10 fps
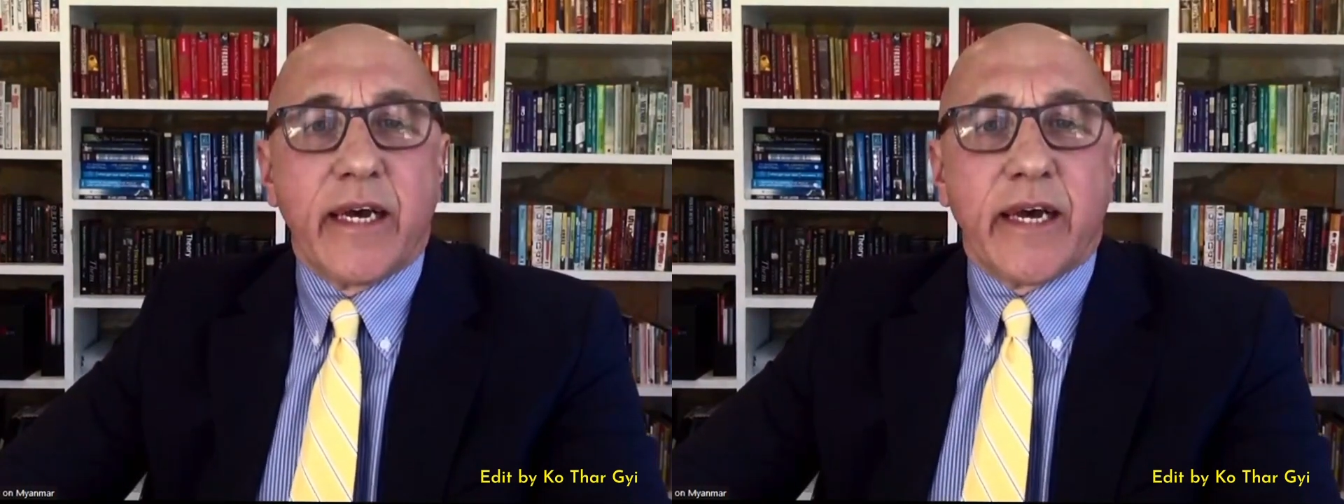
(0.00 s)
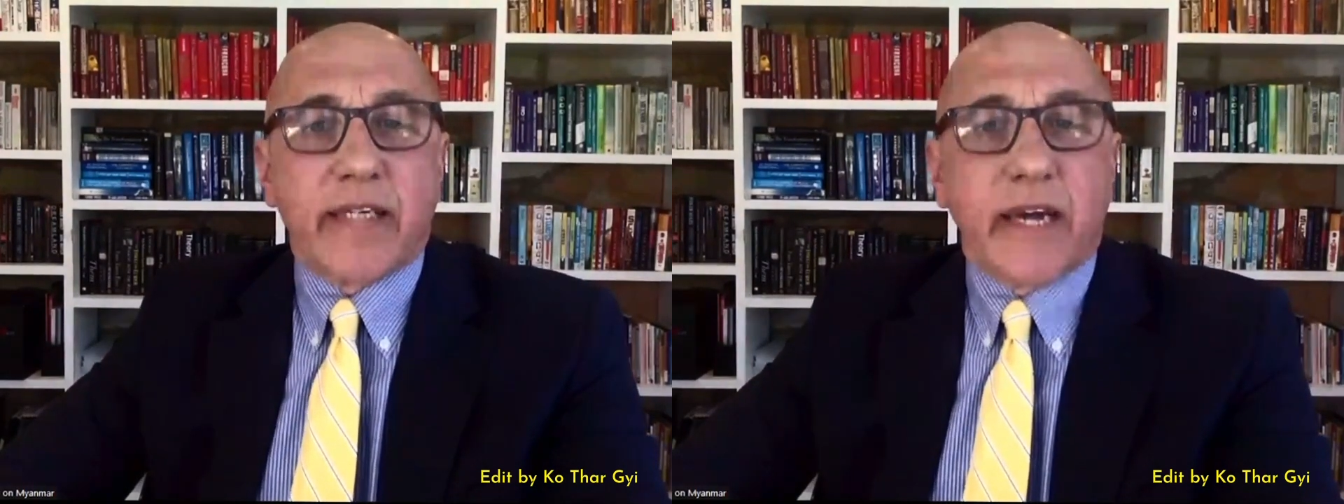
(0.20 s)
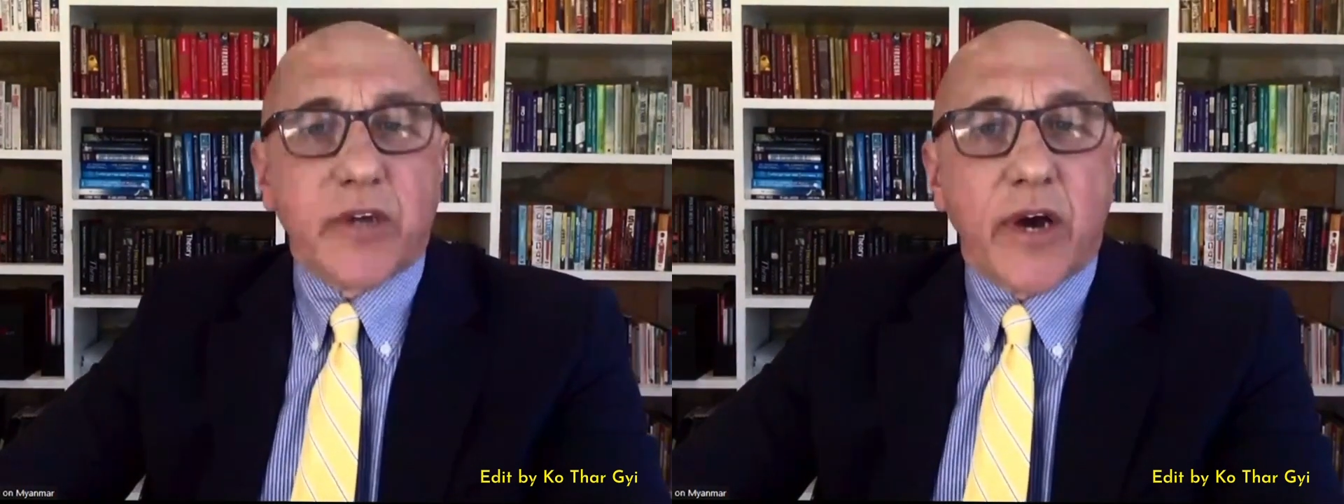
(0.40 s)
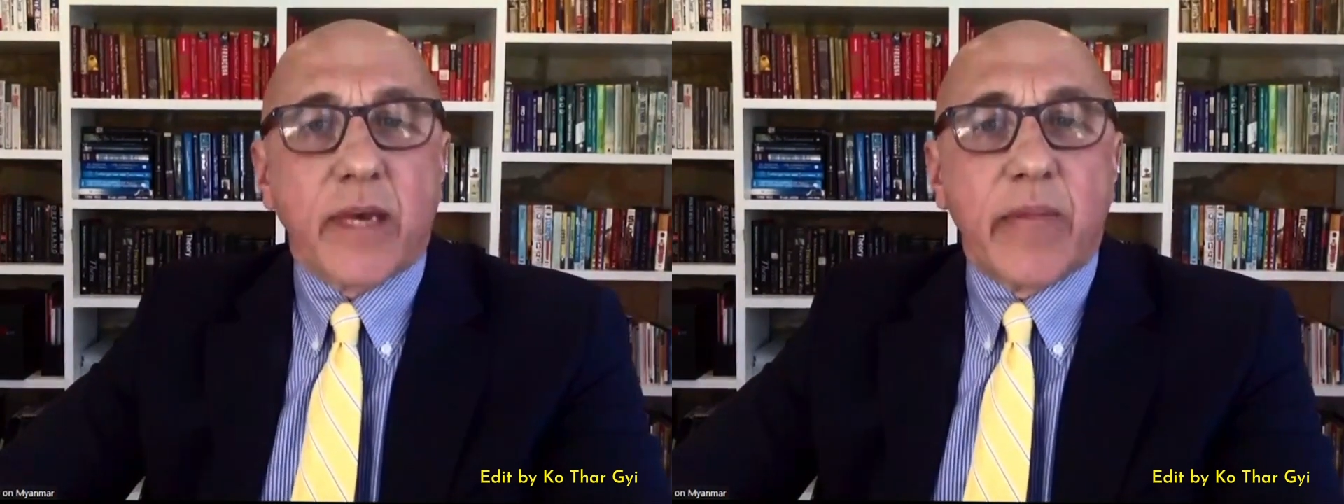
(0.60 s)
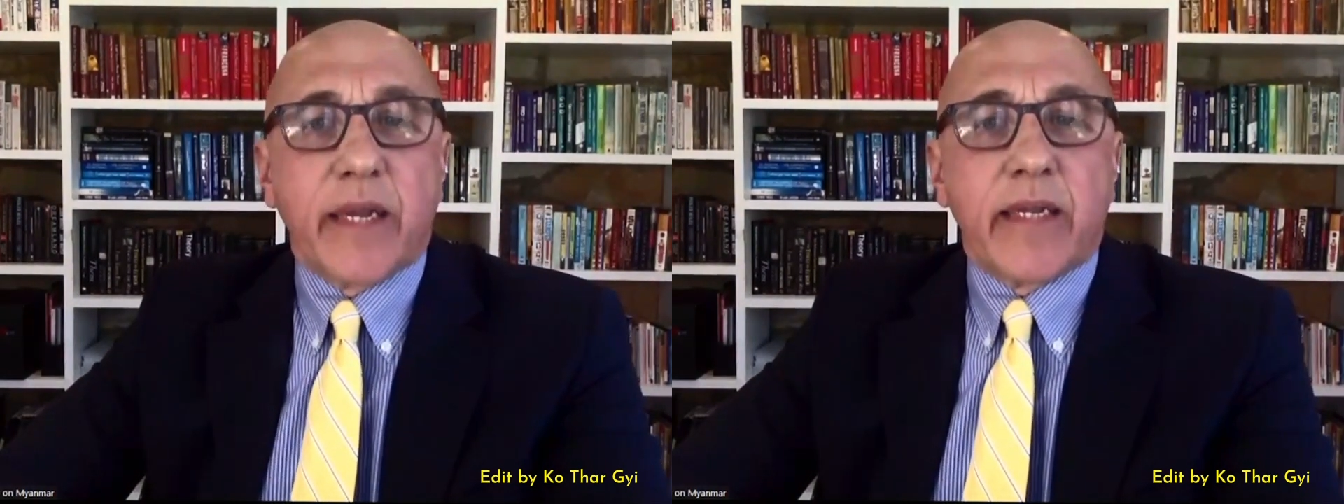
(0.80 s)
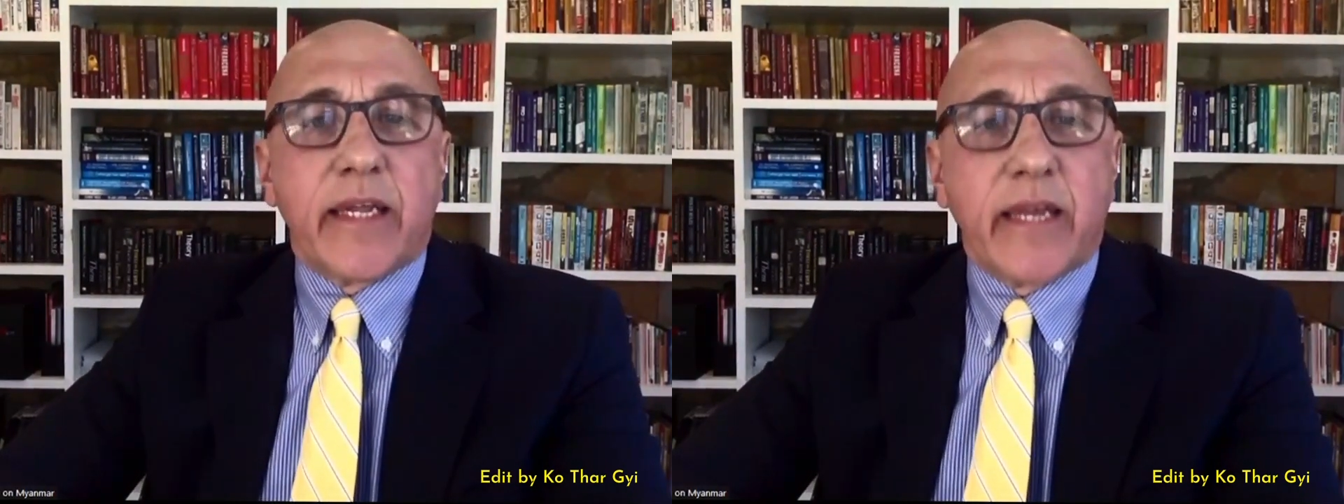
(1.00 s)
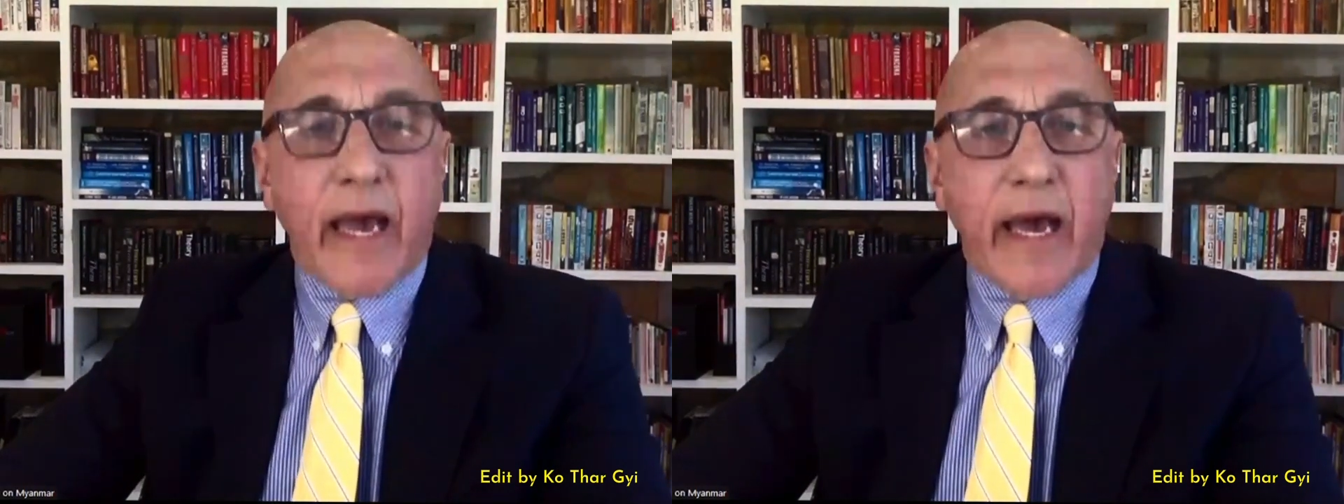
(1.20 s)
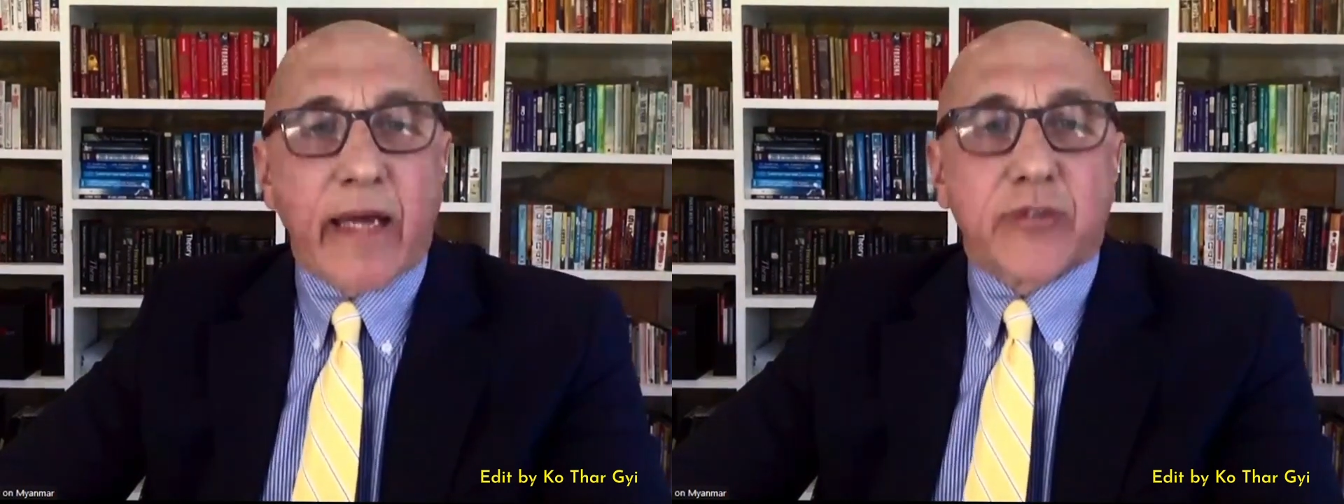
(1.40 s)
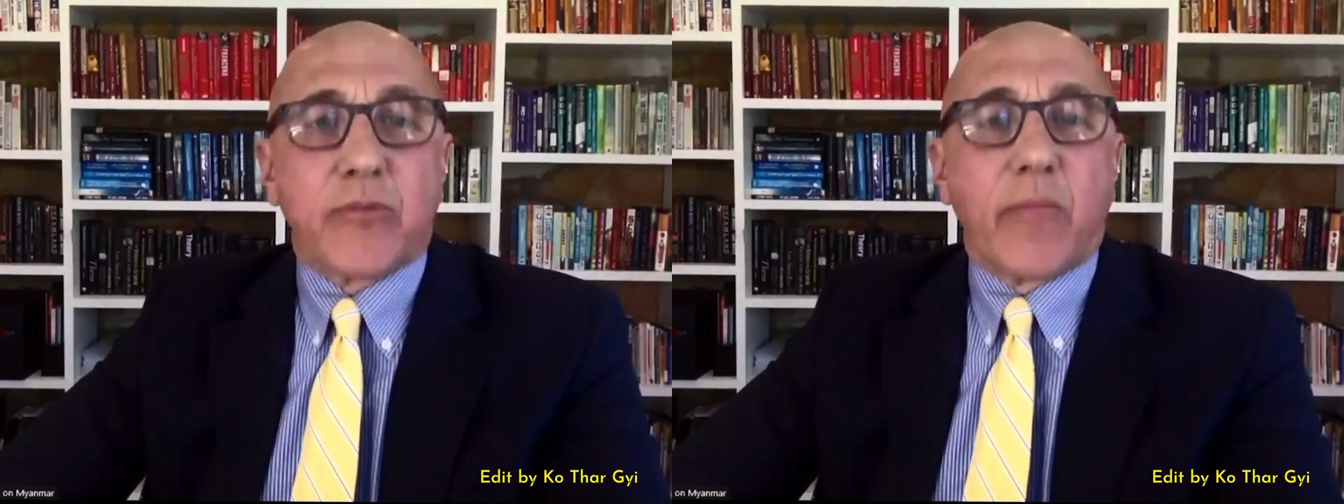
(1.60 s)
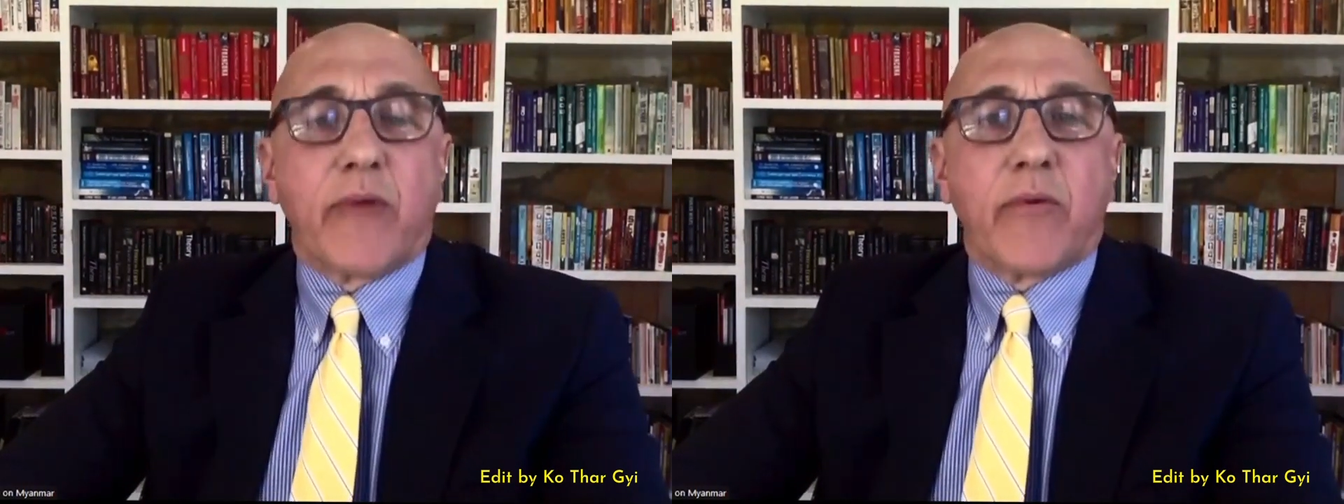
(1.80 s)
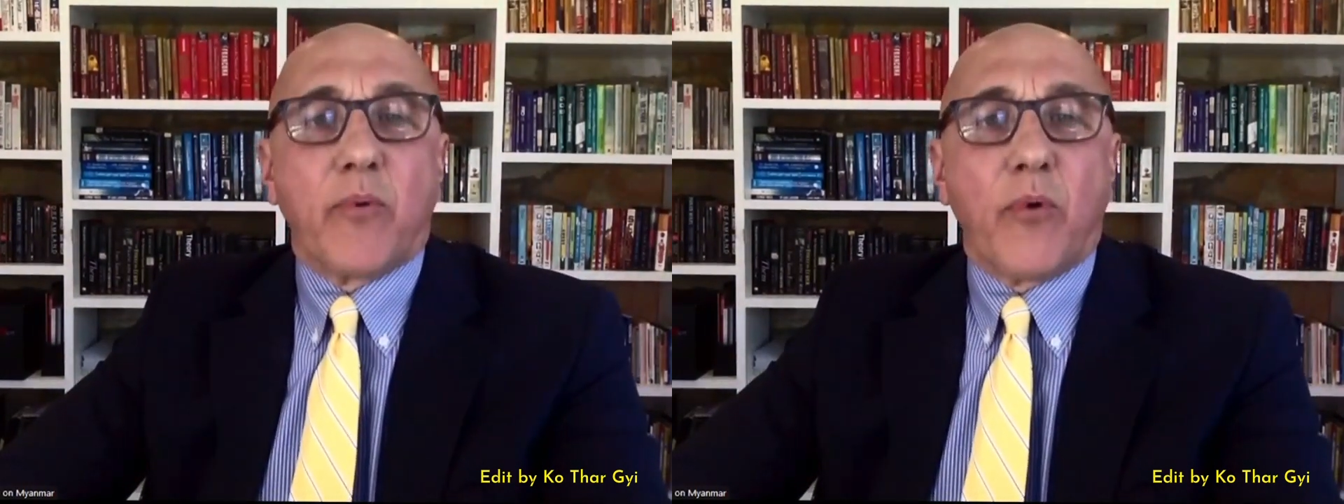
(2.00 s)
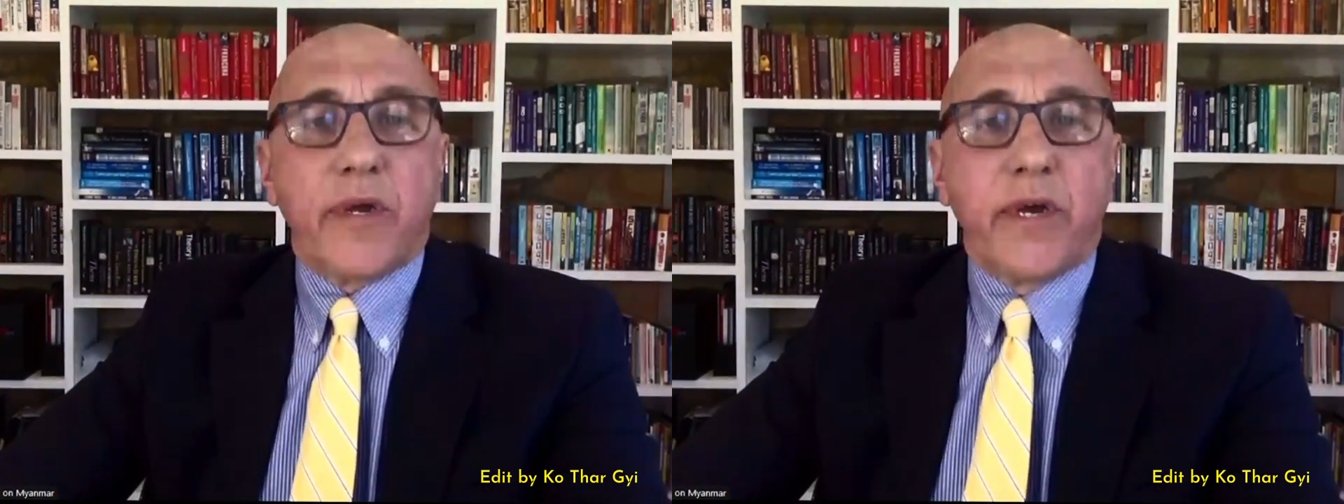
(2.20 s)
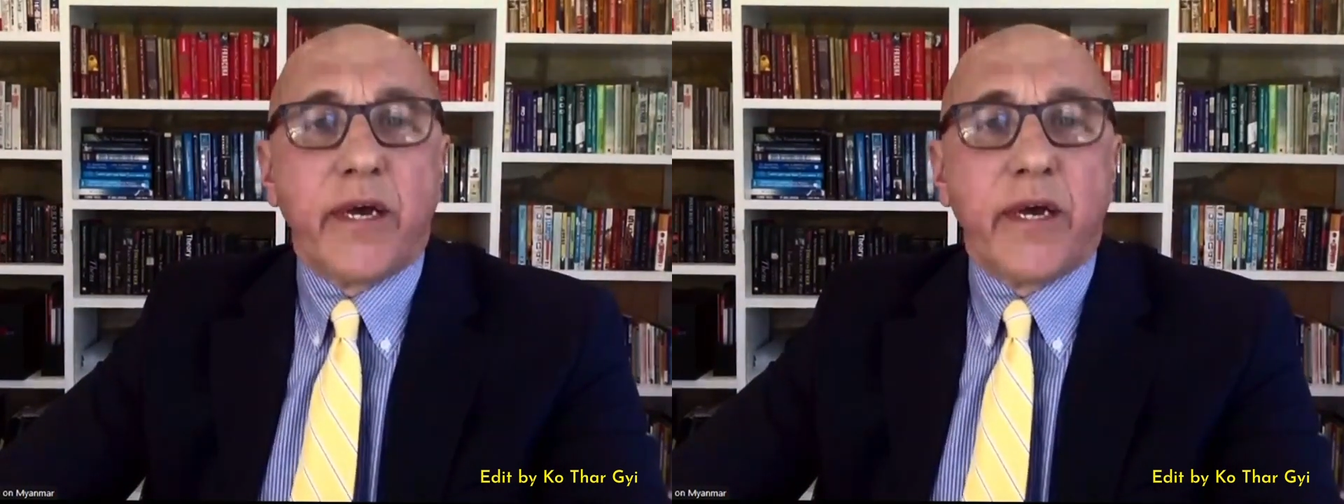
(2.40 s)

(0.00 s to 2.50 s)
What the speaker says: As I documented in the annex to my report,